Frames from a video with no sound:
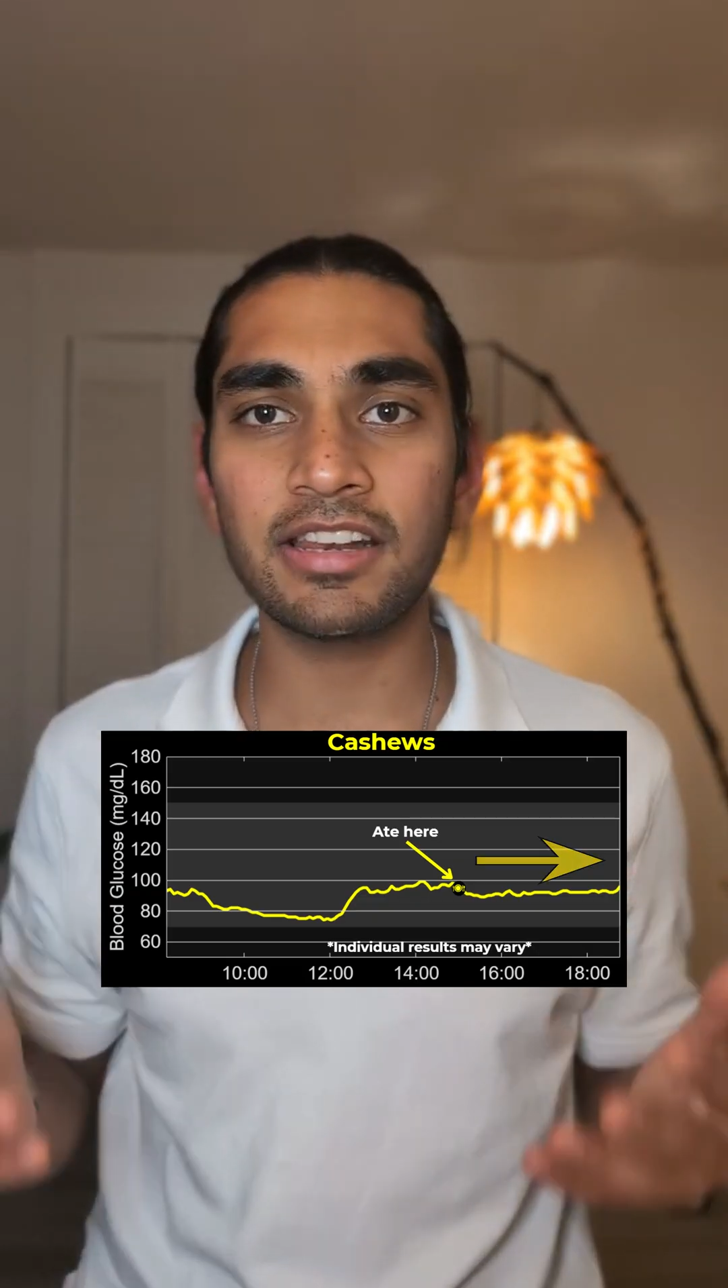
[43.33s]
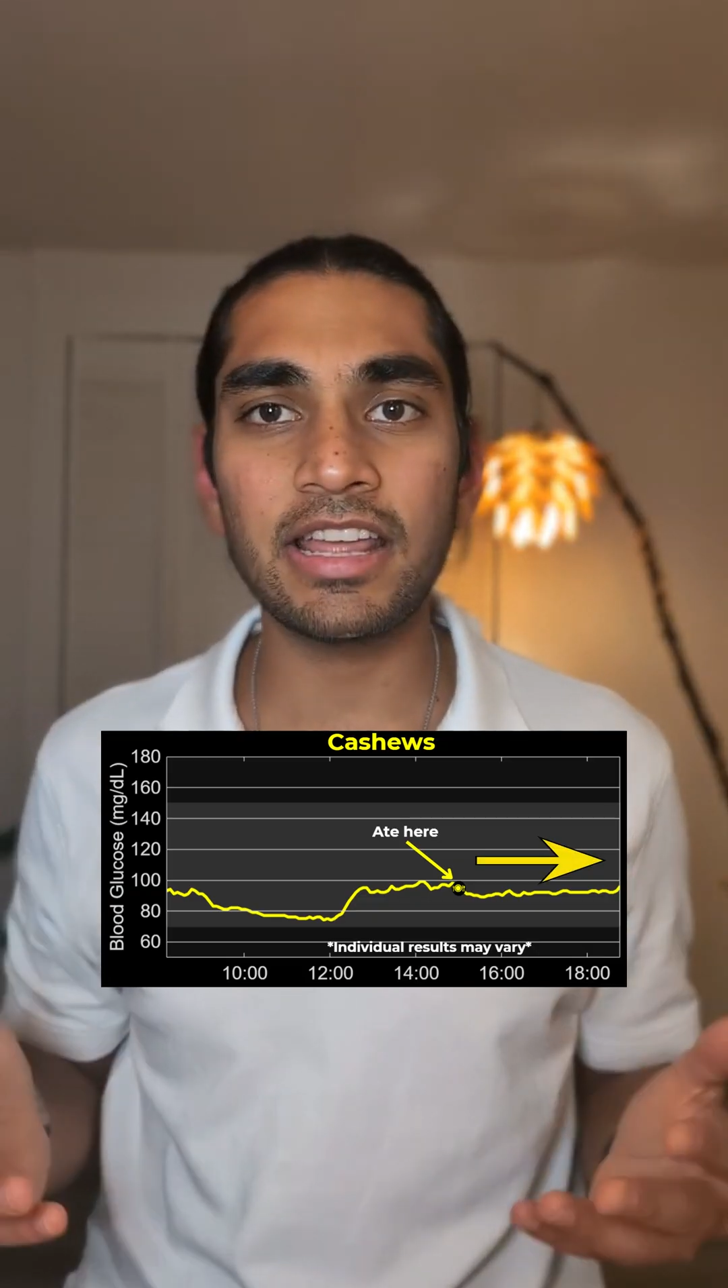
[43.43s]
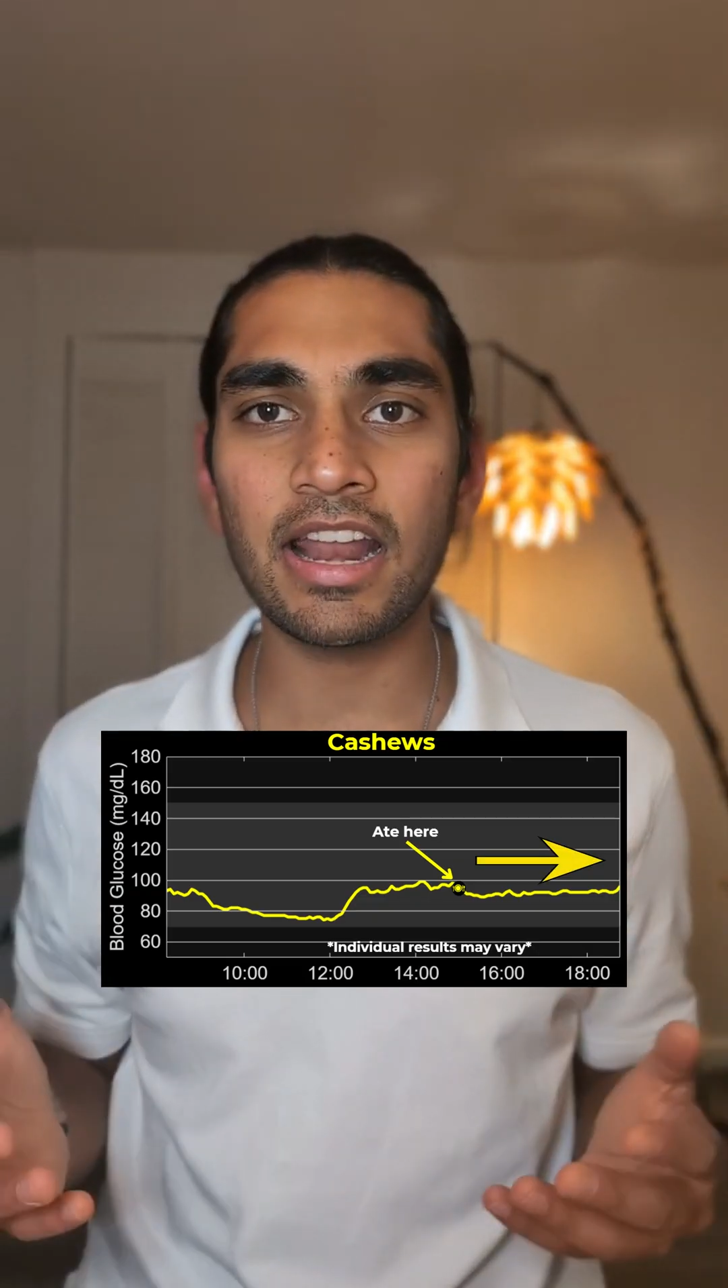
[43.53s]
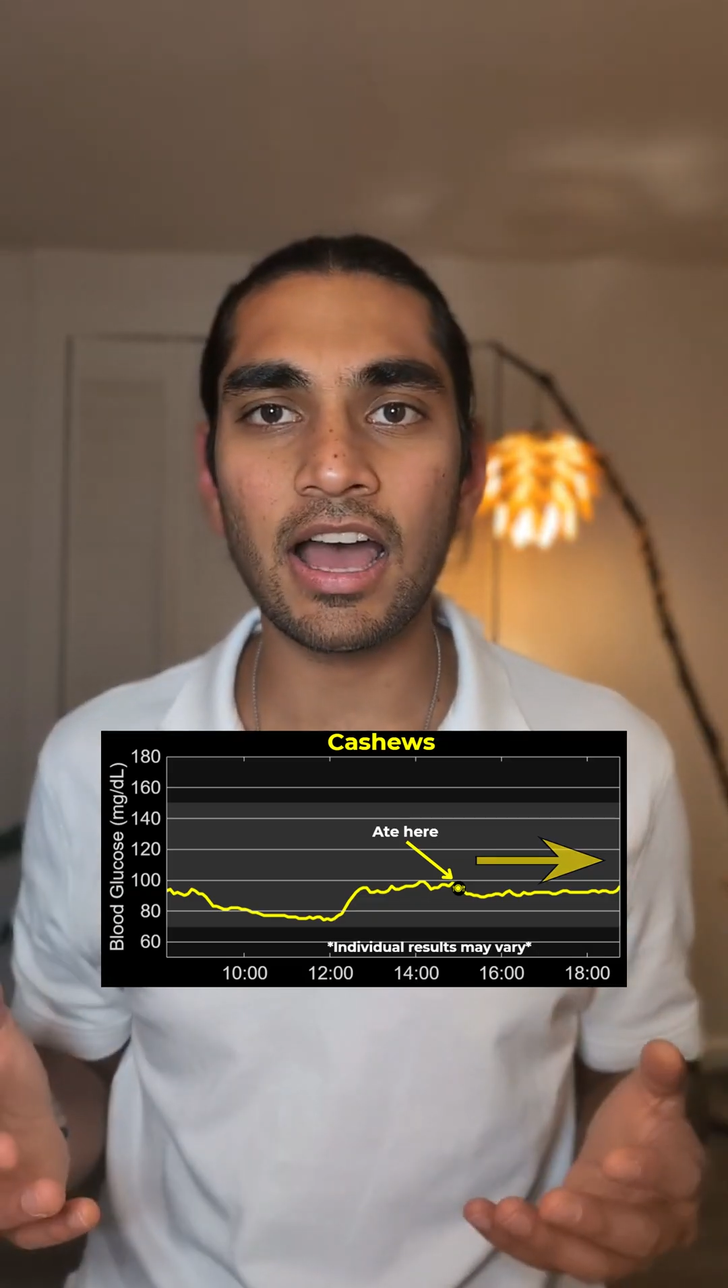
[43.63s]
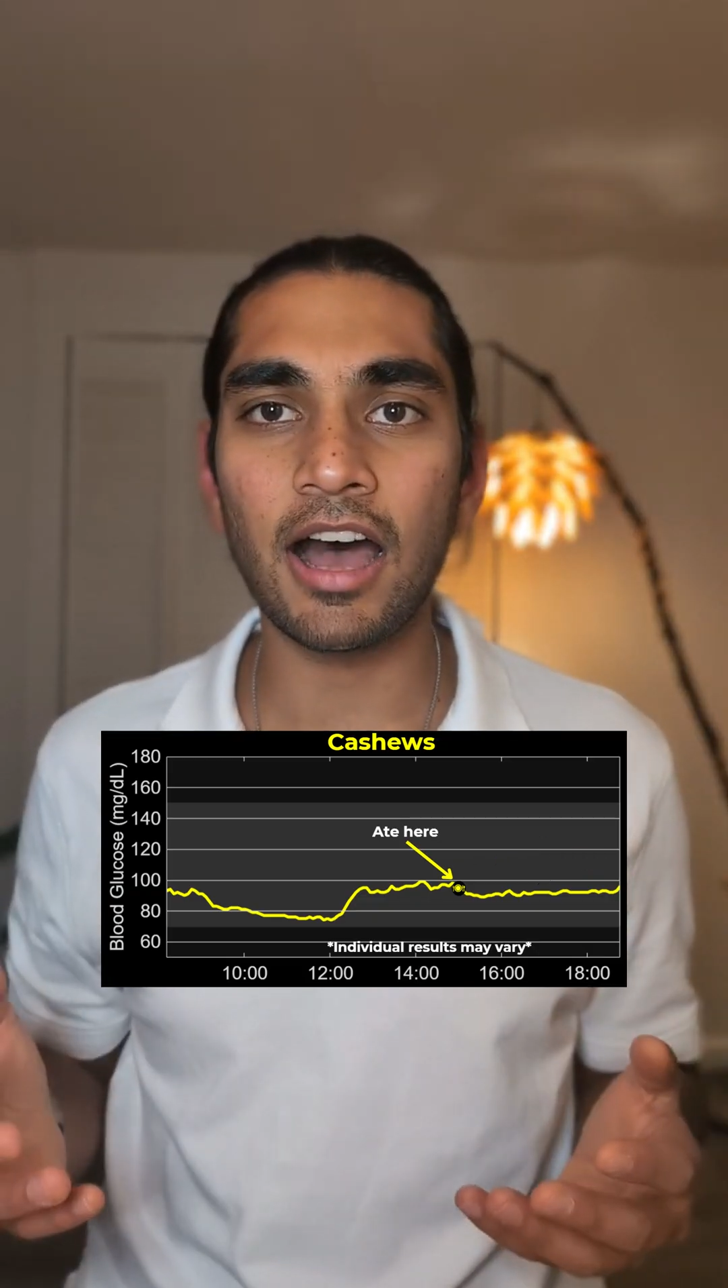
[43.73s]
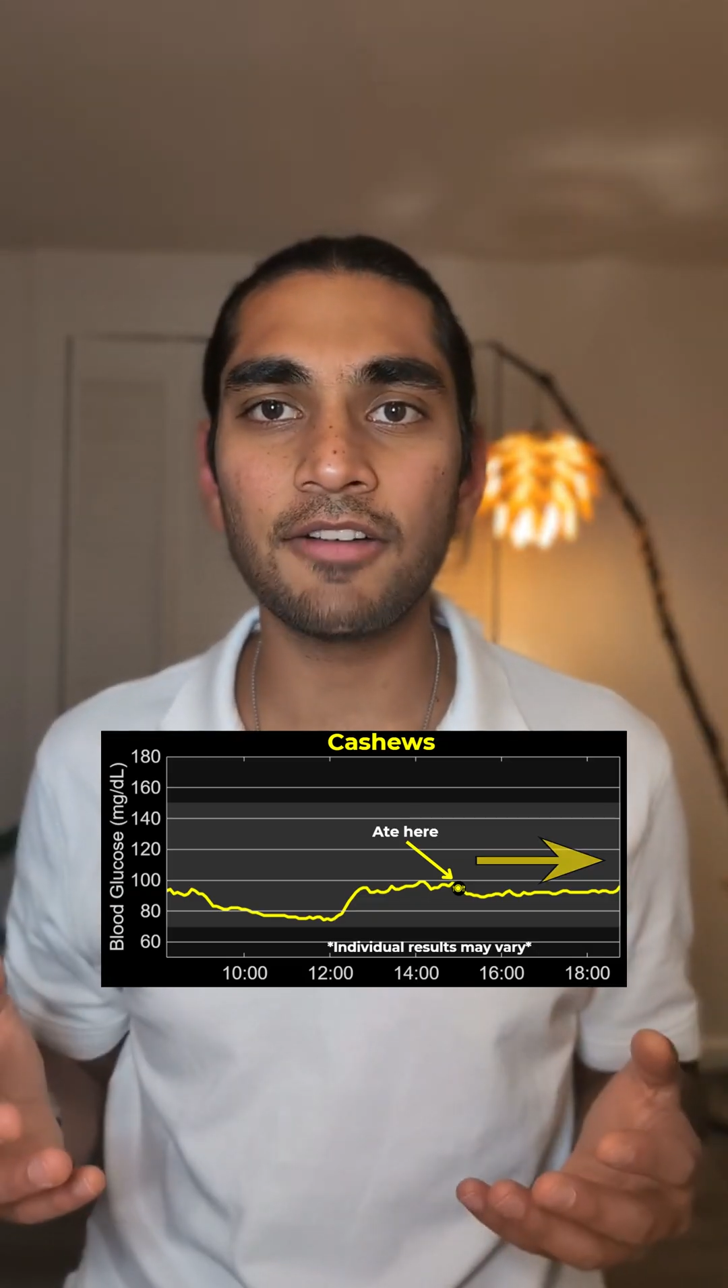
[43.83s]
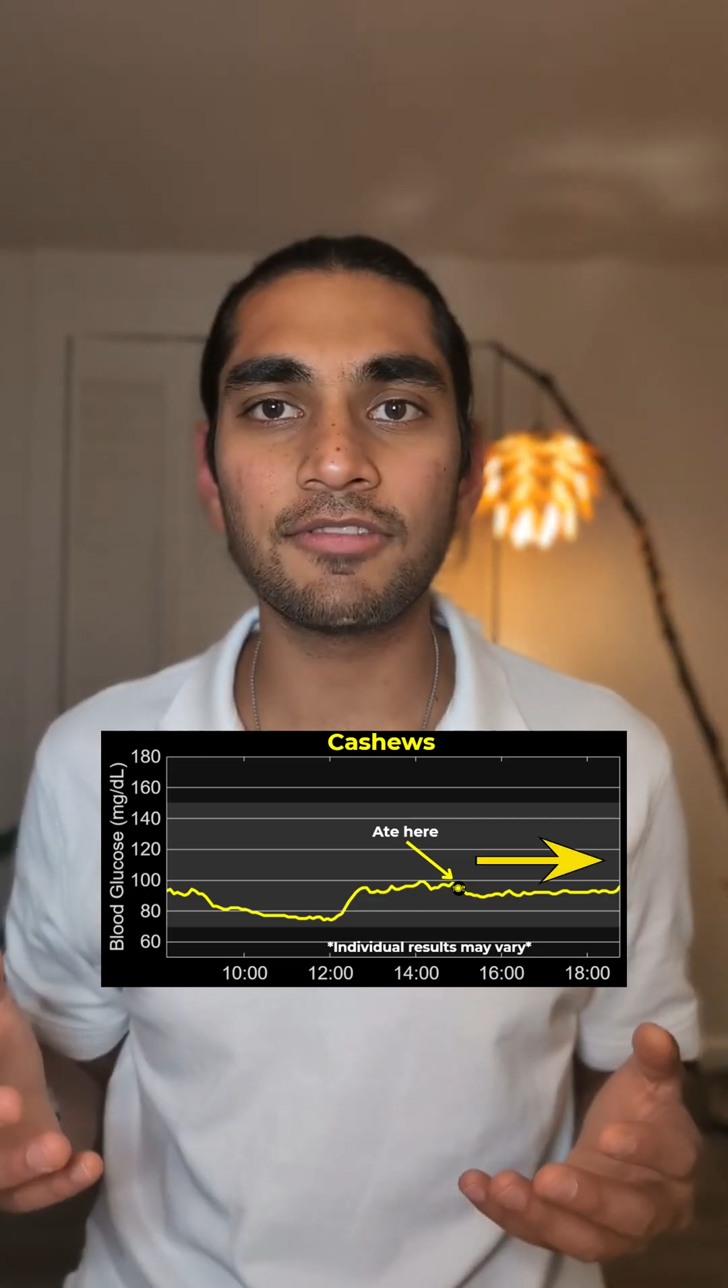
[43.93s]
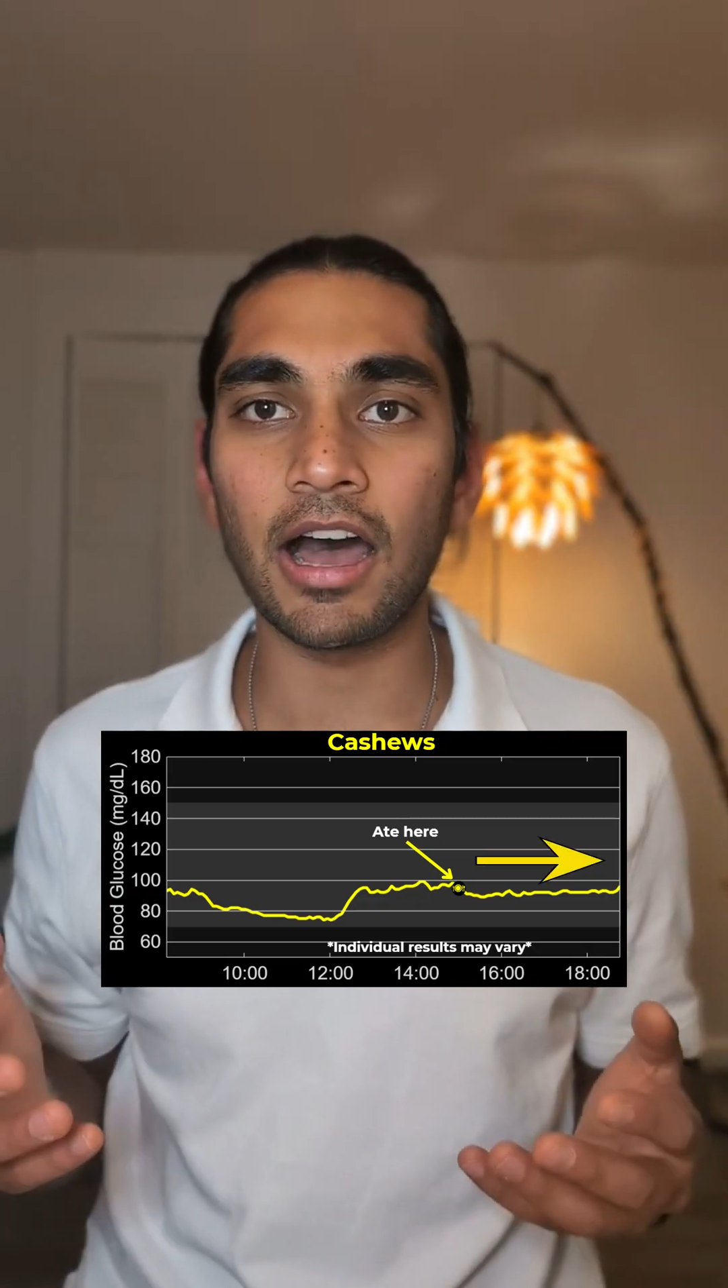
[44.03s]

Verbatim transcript: three and a half